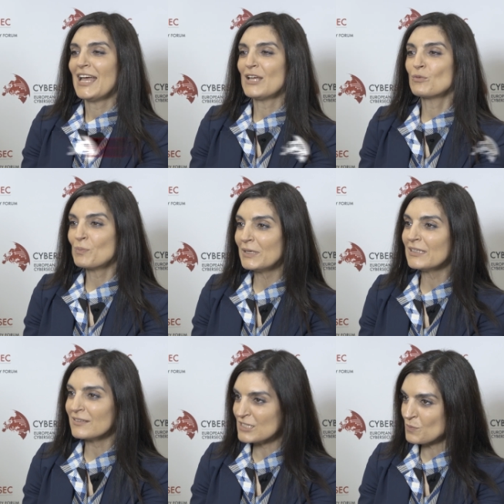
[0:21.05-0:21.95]
And we're
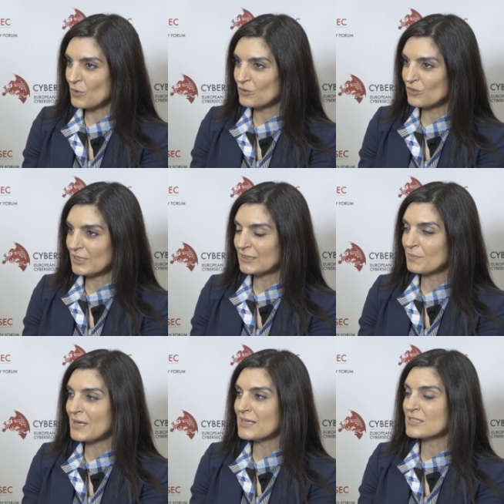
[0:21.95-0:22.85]
building this
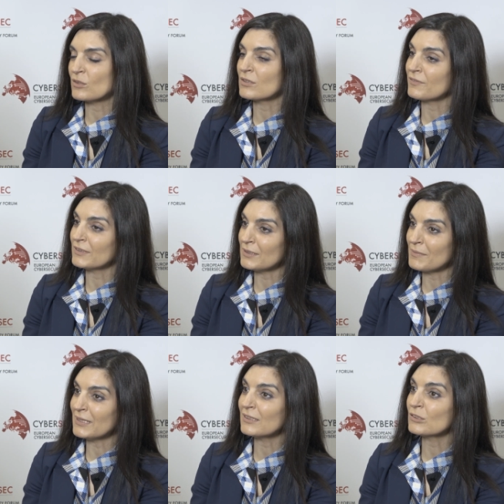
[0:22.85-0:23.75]
project based on the
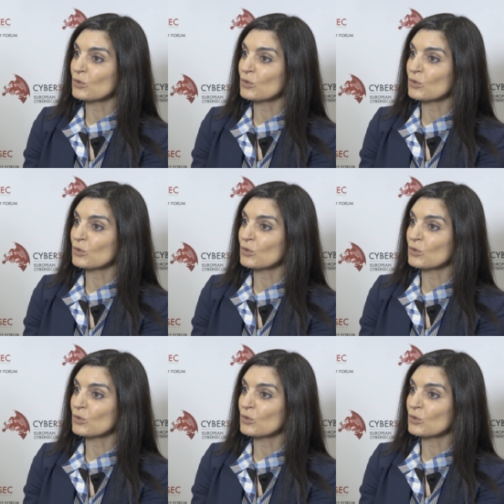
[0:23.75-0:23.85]
fundamental